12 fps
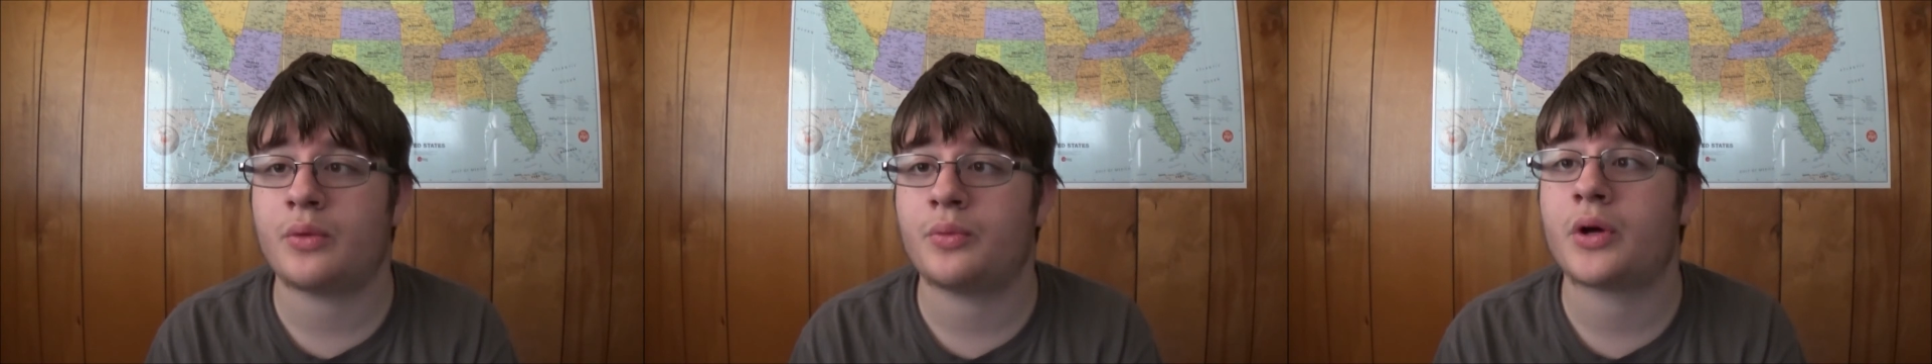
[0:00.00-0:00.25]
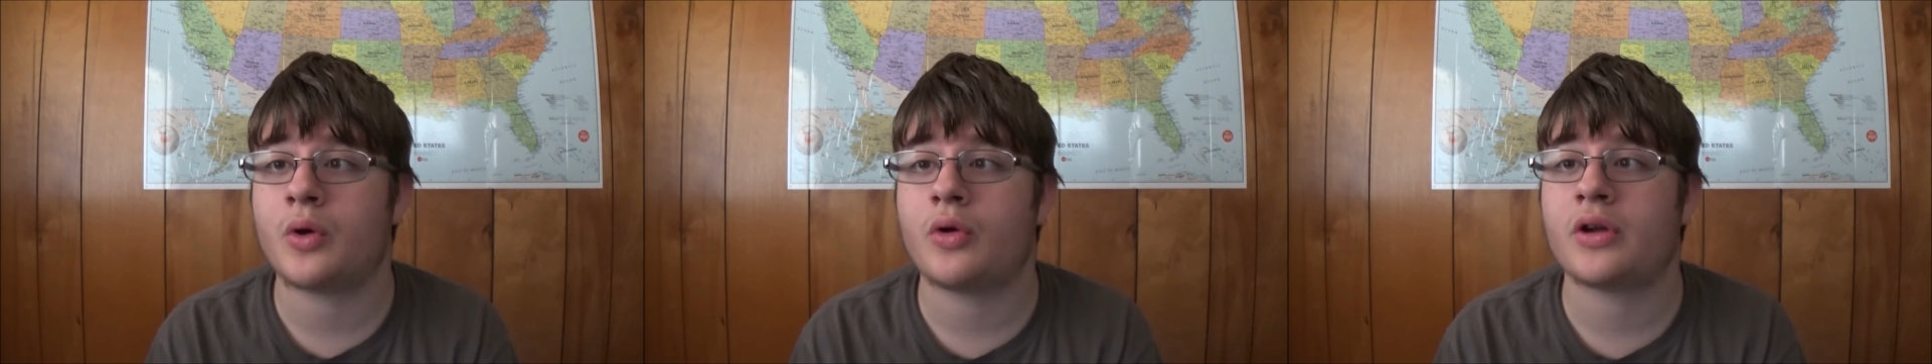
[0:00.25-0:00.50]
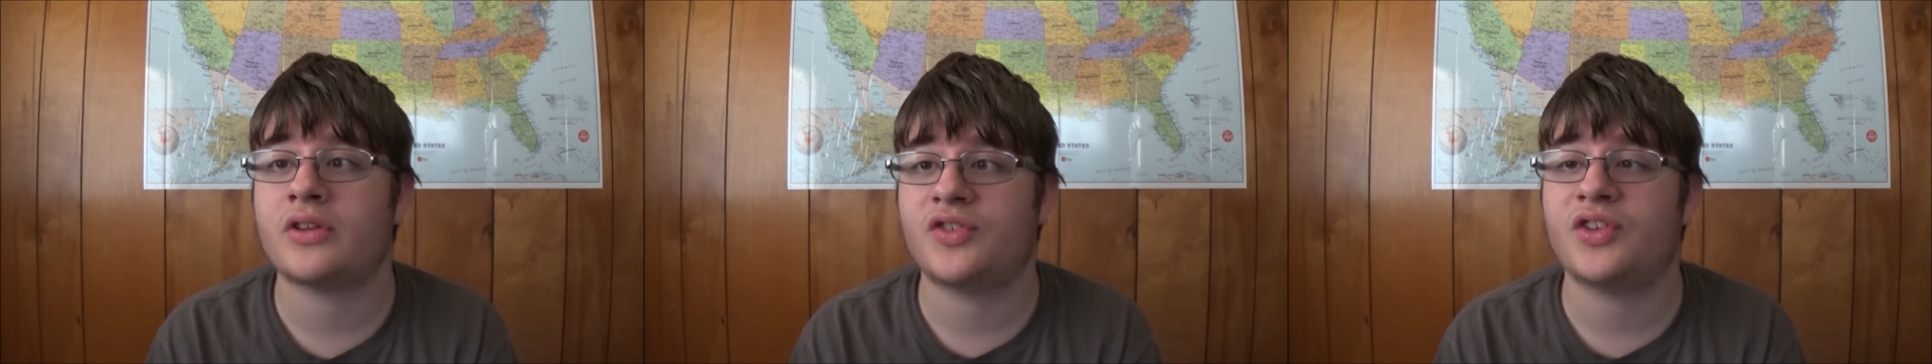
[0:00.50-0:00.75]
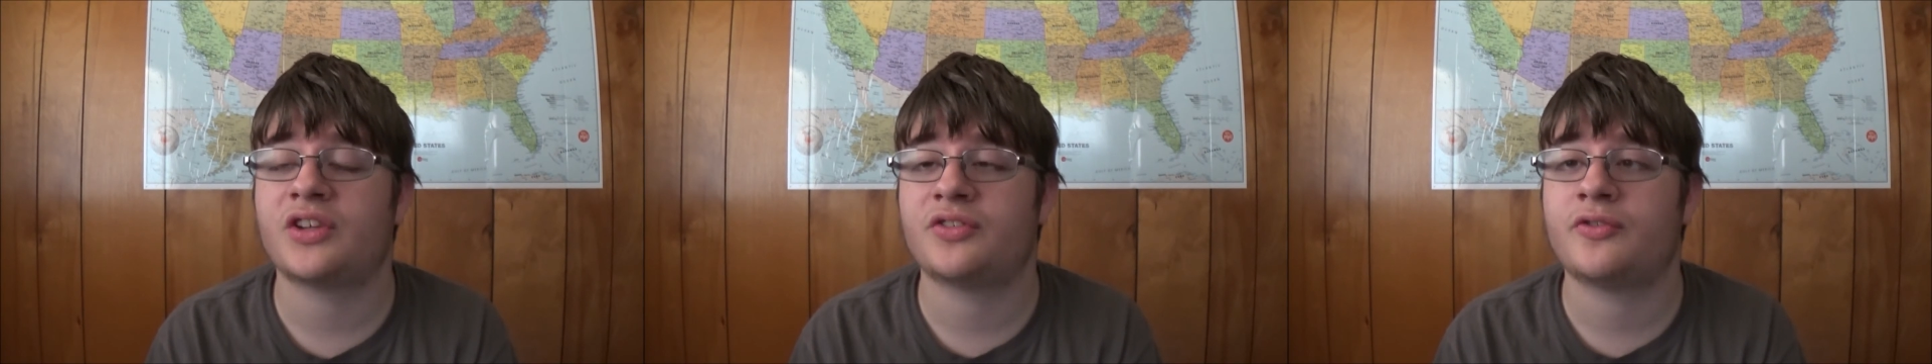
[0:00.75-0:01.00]
would record in
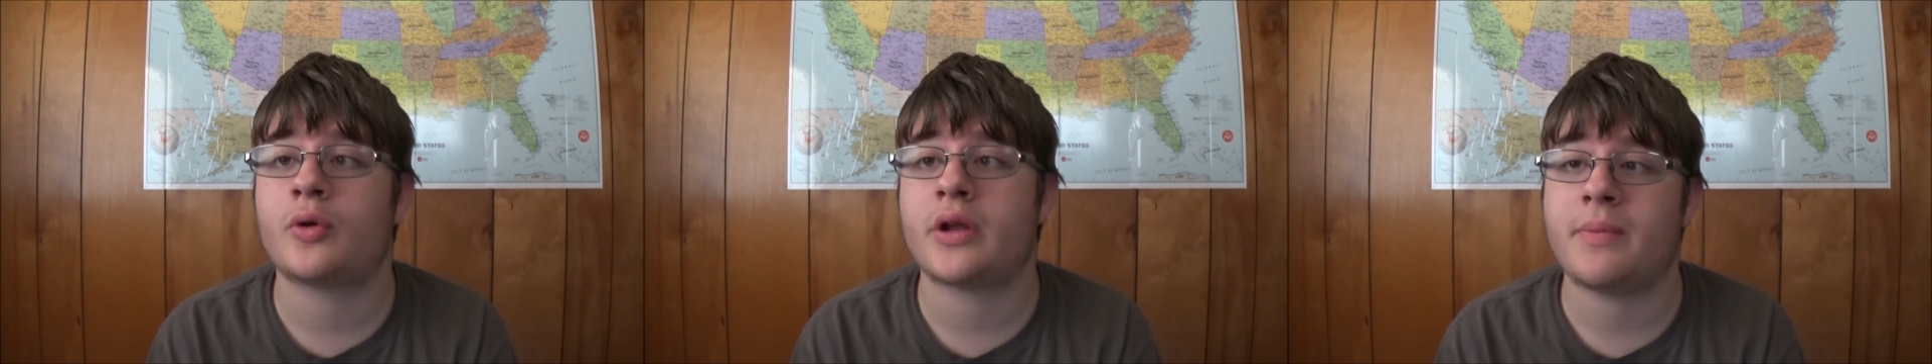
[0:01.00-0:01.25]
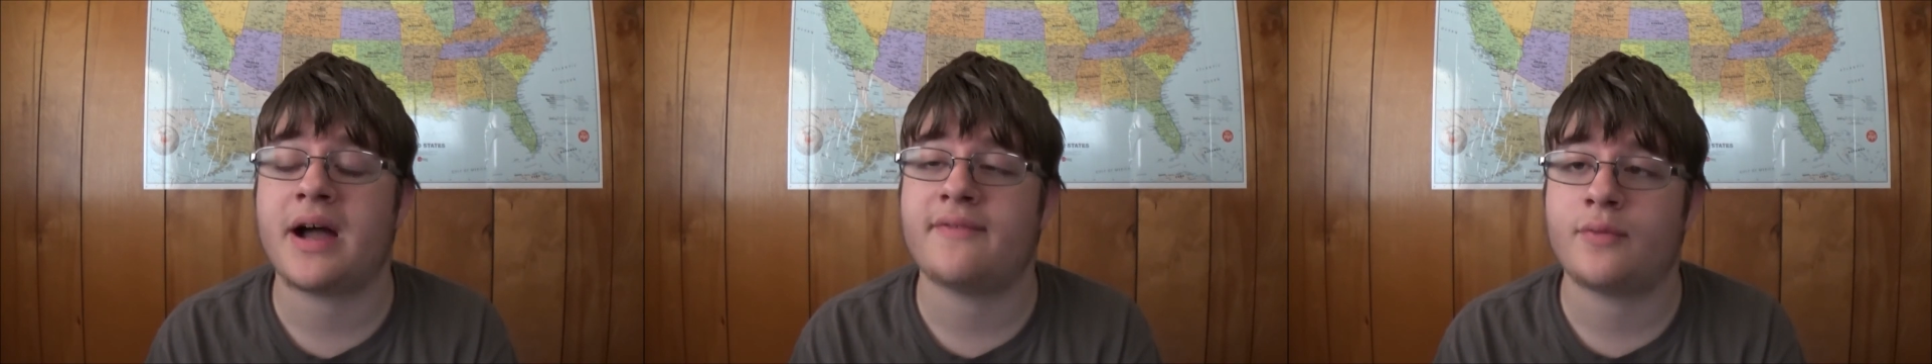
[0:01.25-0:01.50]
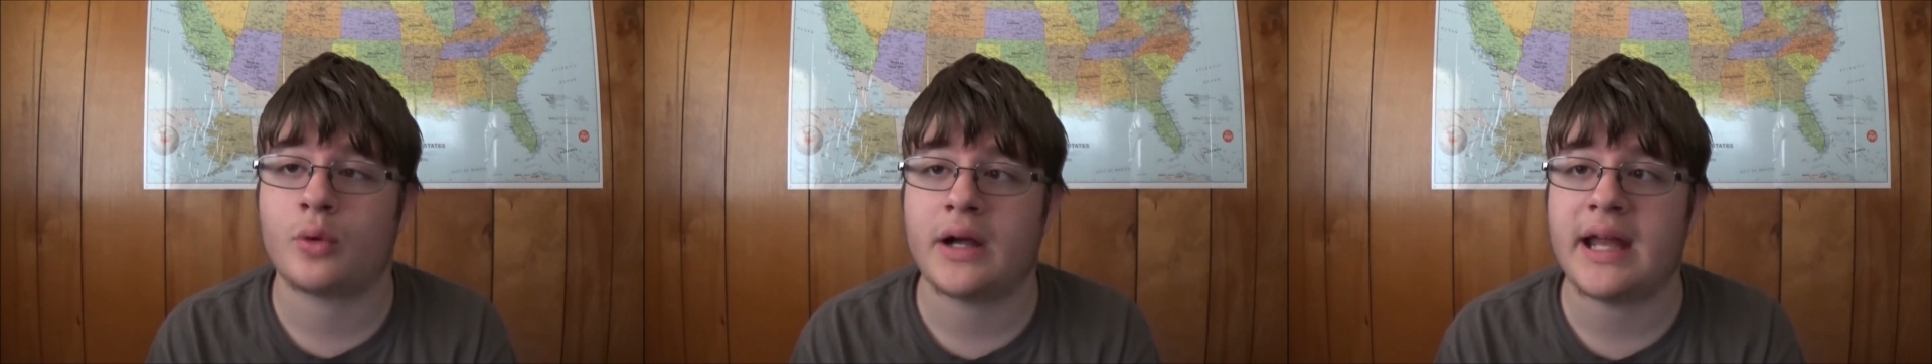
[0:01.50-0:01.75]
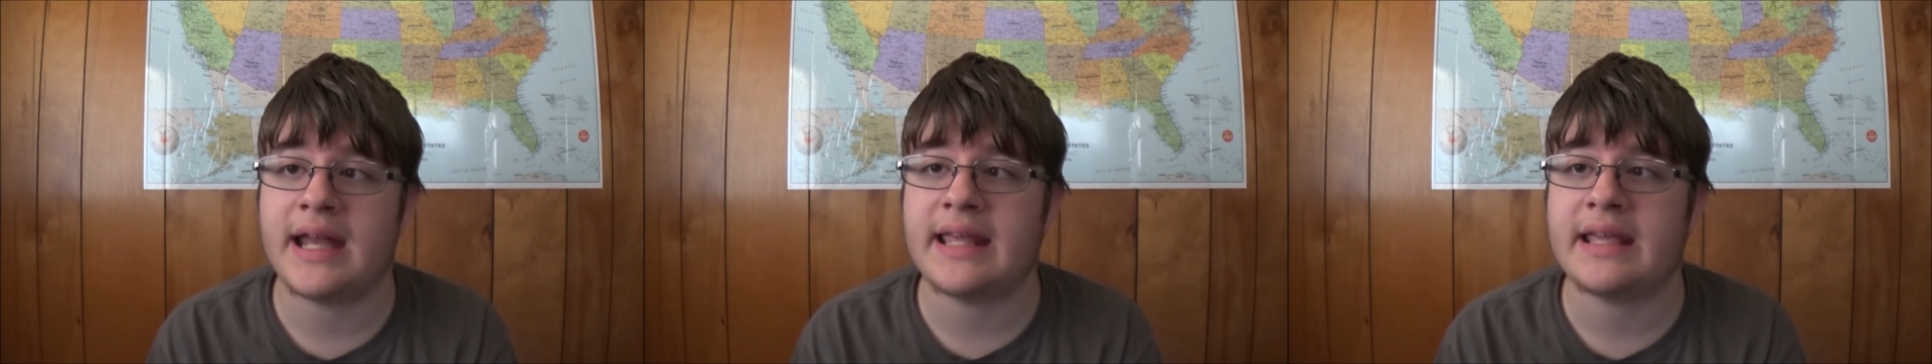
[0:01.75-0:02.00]
640 by
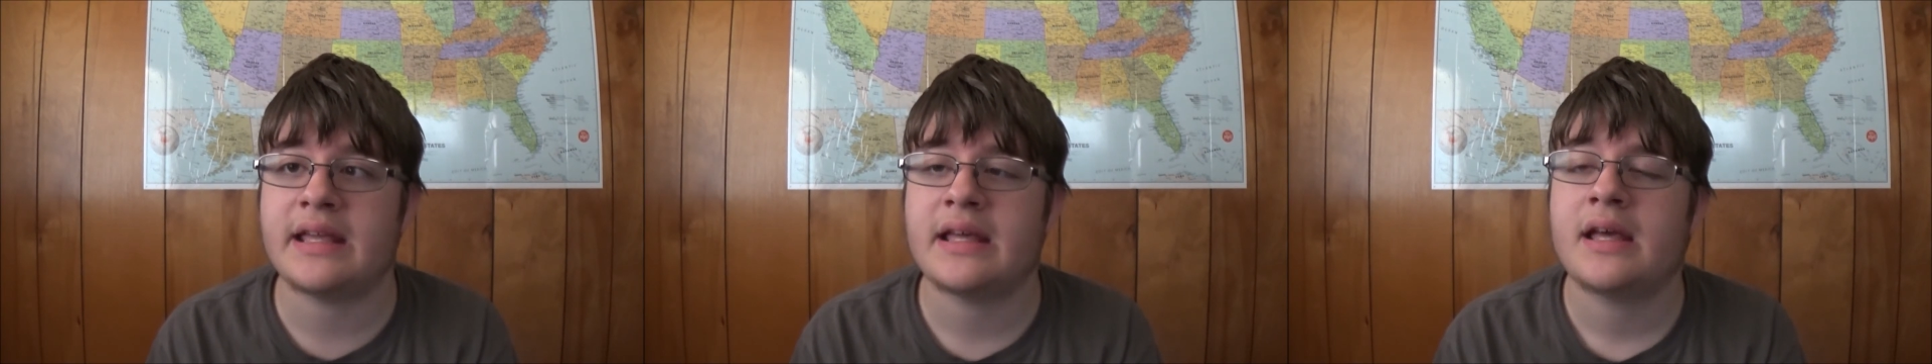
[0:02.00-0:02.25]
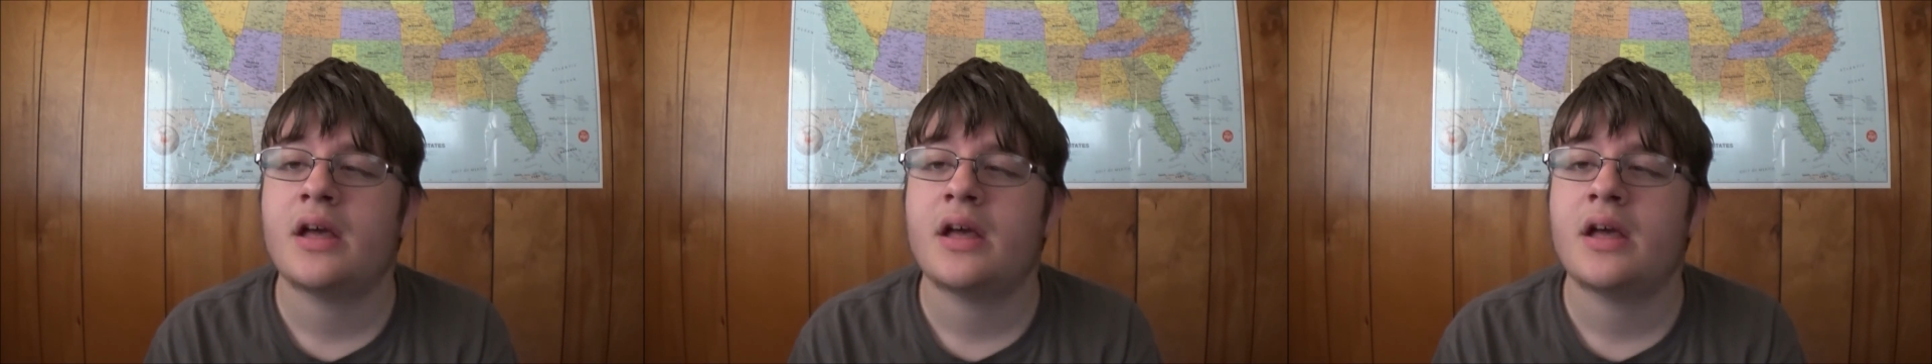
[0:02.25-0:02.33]
480,